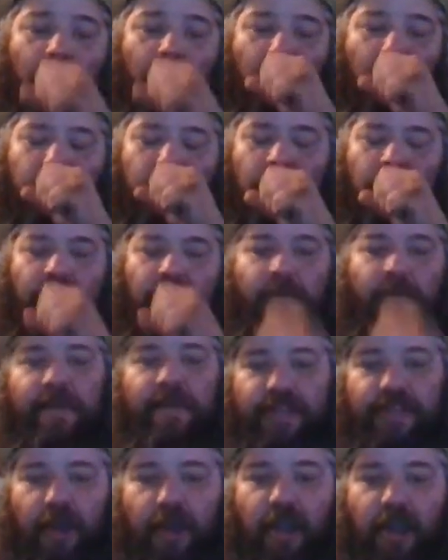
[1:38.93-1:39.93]

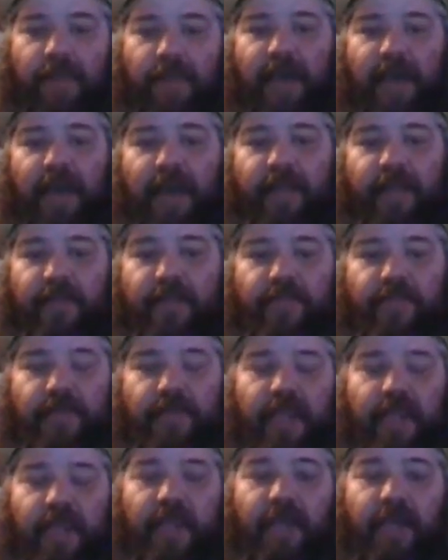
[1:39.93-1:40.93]
We were talking about it,
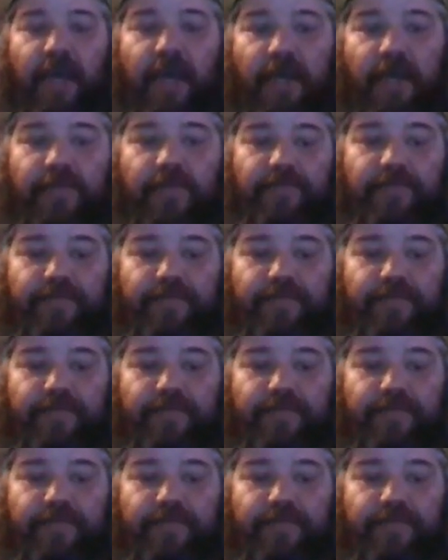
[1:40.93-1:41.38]
and